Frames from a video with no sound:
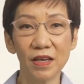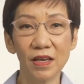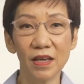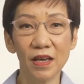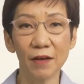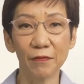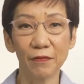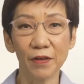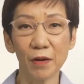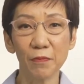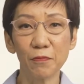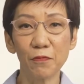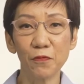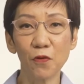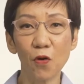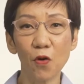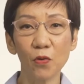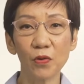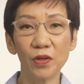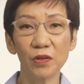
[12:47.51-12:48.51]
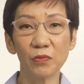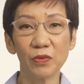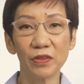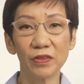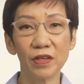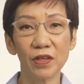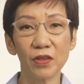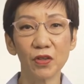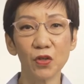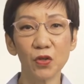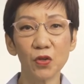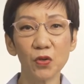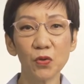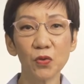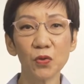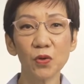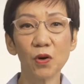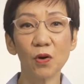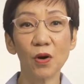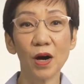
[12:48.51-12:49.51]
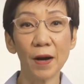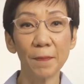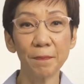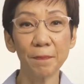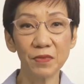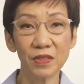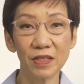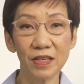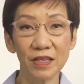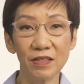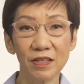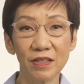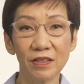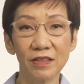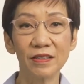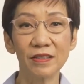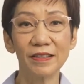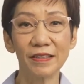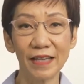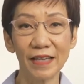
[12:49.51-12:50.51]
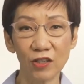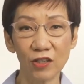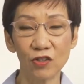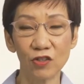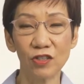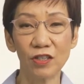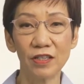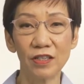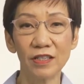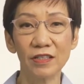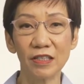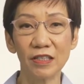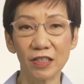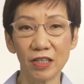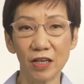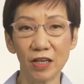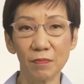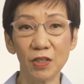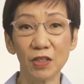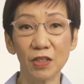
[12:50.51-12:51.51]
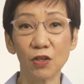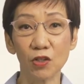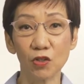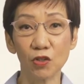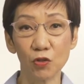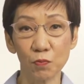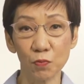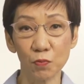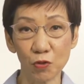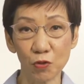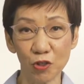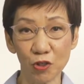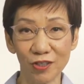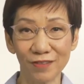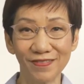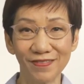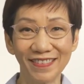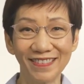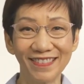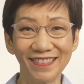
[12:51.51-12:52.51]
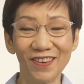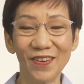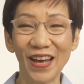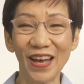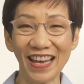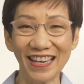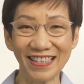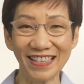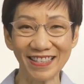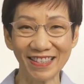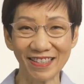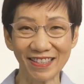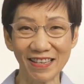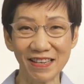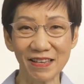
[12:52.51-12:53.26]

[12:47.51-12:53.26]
have come forward with their new or updated Nationally Determined Contribution, or NDC.